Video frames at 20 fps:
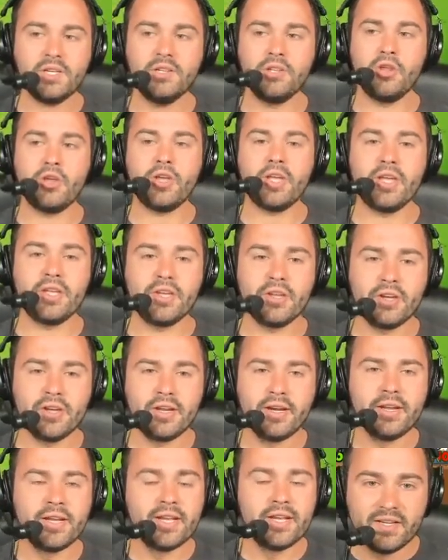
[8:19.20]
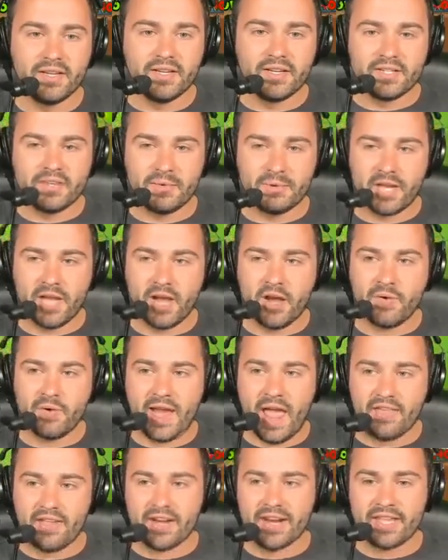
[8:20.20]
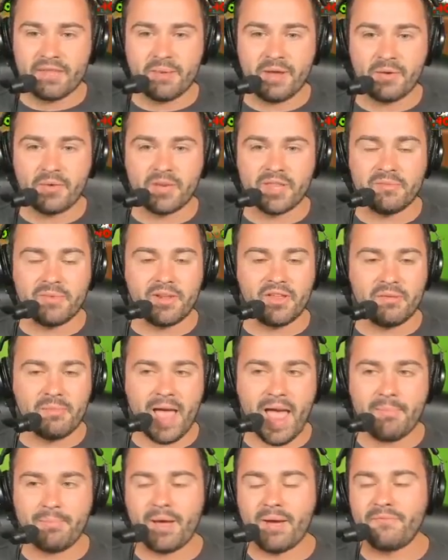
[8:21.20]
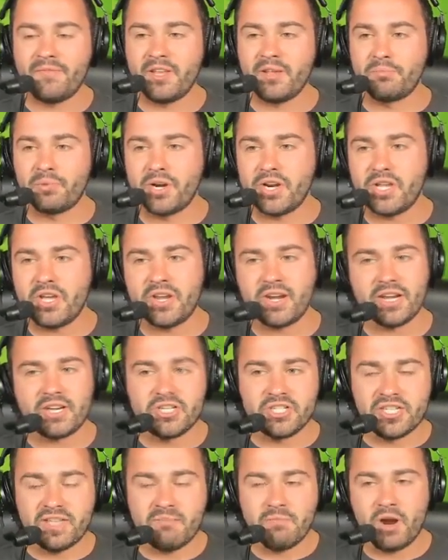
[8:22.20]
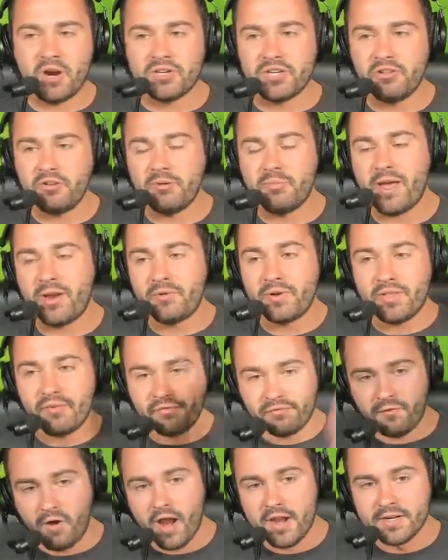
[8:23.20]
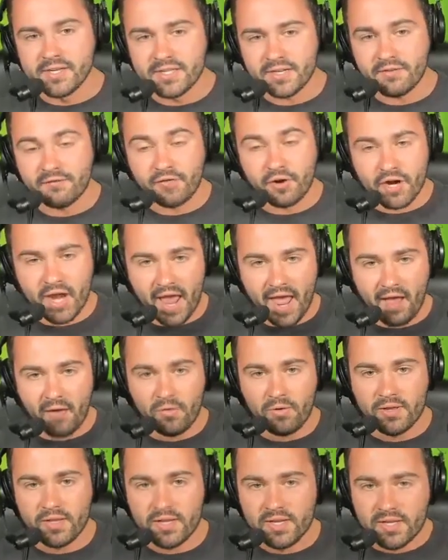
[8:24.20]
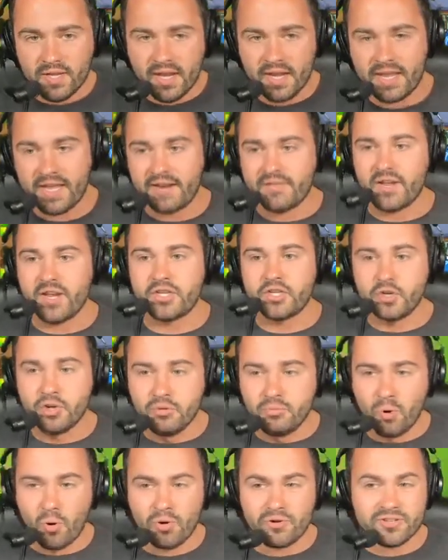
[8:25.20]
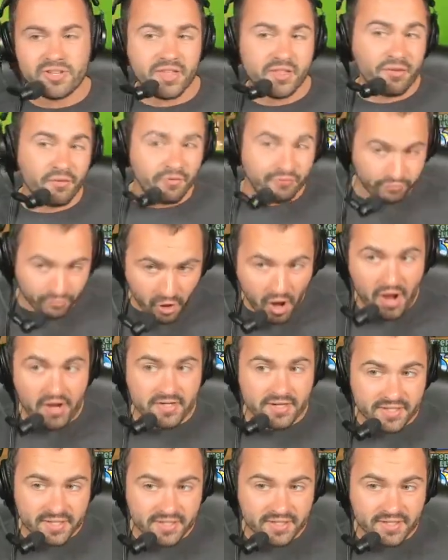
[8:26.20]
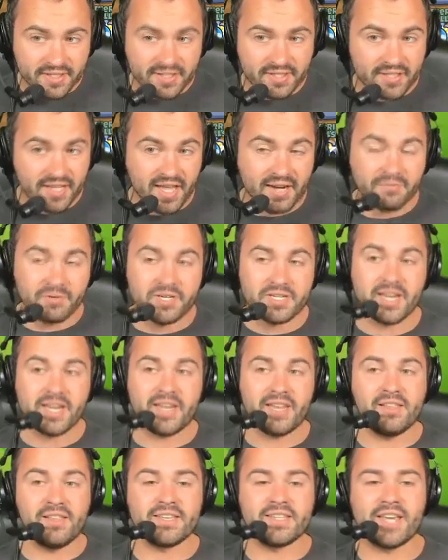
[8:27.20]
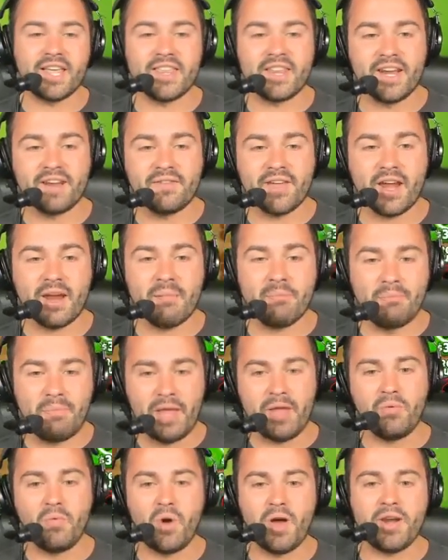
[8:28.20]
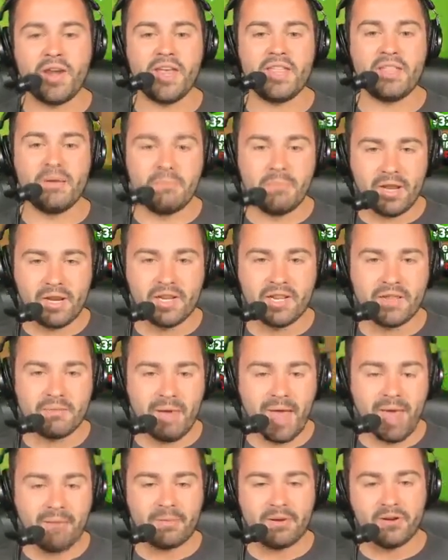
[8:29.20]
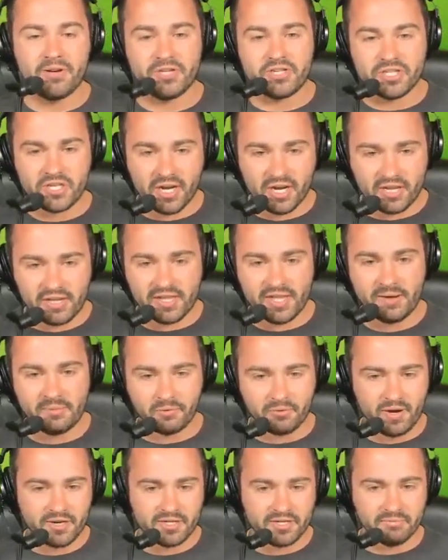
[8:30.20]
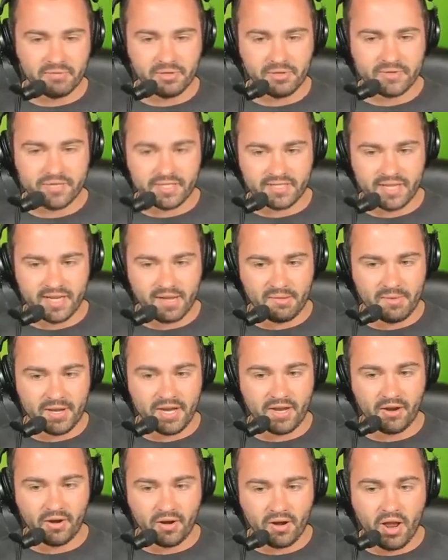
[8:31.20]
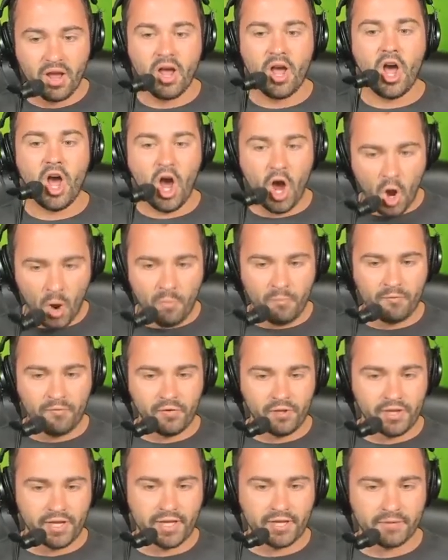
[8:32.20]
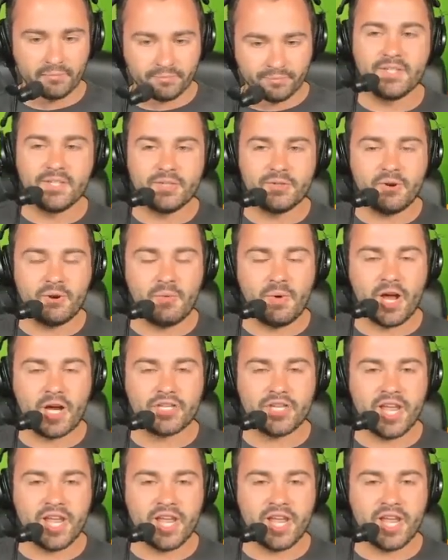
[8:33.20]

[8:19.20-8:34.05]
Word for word: Looking good. So here we go. Now that I got the big one in the middle of the map, I'm feeling pretty good. I can just leave my artillery battery in the front for now. Again, I've got two mortars in the front. Kind of ridiculous. And then I've got a big one in the middle of the map here. He's just going to clean up the rest of the Bloons as they come in here. Hopefully. Do I watch